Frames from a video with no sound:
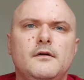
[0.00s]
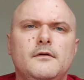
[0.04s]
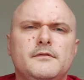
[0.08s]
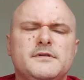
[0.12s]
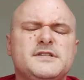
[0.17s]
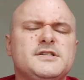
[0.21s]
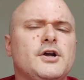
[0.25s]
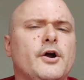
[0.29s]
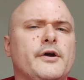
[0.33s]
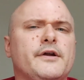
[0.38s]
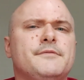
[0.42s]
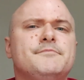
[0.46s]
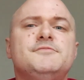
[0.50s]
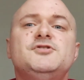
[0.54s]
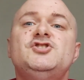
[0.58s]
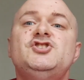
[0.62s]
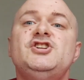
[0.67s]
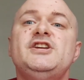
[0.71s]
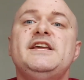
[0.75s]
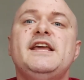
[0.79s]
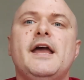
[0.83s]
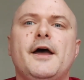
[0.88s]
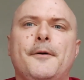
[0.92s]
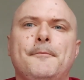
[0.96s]
Sorry,
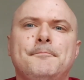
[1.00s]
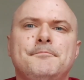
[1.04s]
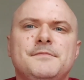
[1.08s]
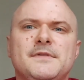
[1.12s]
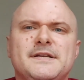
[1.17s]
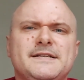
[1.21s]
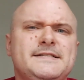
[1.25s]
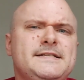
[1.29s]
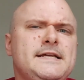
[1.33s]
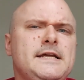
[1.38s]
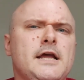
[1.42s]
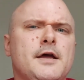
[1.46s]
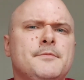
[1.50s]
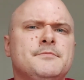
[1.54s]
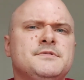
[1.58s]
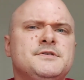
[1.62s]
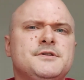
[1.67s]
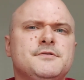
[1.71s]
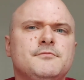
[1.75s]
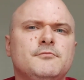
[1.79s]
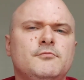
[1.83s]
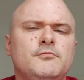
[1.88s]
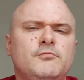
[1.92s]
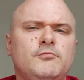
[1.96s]
GM.
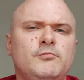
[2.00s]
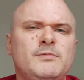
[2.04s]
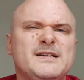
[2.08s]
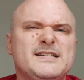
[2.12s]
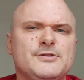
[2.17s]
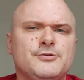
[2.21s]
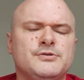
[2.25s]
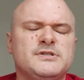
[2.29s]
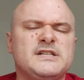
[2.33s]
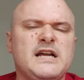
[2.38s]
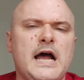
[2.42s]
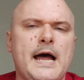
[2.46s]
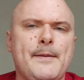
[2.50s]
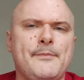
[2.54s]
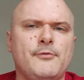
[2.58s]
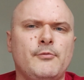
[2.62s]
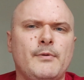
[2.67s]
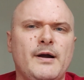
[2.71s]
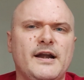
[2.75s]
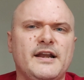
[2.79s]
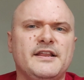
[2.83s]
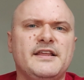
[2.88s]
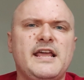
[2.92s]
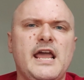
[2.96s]
DM's Wizards
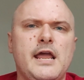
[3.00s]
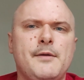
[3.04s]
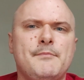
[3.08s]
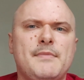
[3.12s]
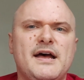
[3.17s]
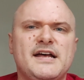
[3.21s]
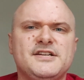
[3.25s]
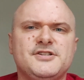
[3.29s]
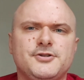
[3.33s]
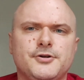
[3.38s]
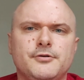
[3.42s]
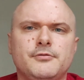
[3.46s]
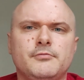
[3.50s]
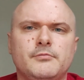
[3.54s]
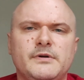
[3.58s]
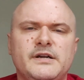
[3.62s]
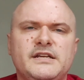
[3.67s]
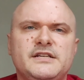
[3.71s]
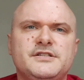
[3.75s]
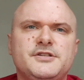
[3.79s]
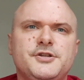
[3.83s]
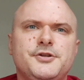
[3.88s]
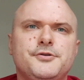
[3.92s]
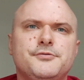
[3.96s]
copyrighted Game Master we
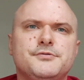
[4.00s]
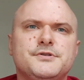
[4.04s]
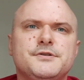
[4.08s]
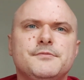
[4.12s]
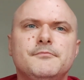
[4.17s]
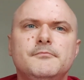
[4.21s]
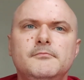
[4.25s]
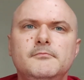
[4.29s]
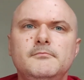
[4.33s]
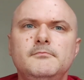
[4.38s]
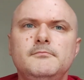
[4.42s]
need to use.